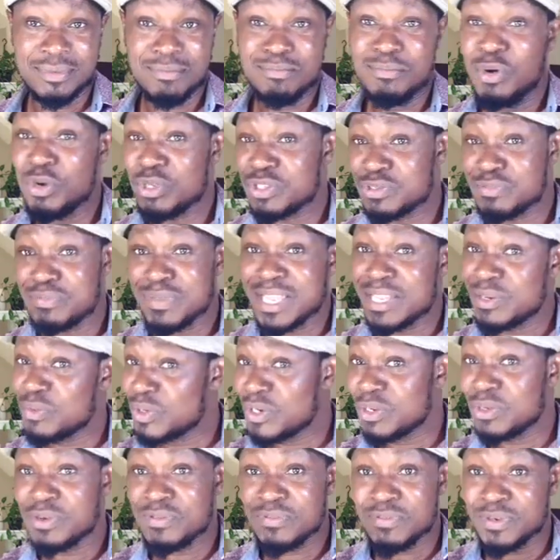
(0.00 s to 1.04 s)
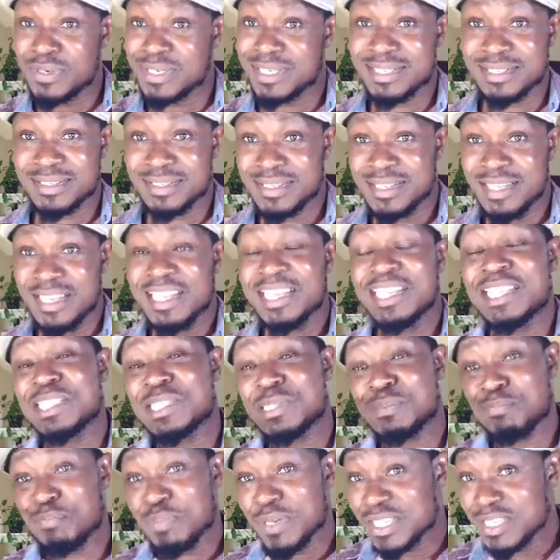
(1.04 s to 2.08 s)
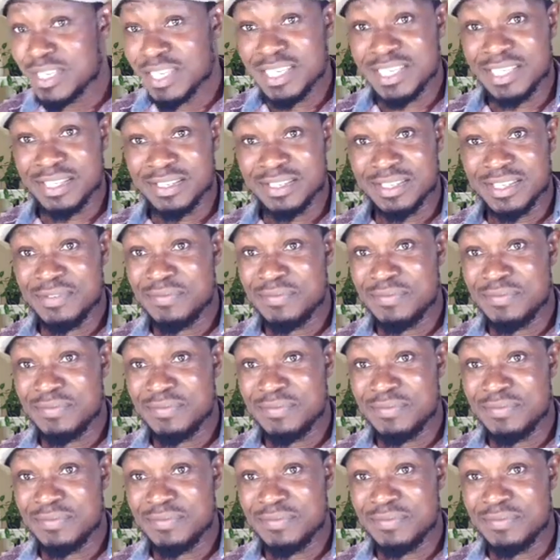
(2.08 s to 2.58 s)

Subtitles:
Most men will go for it, especially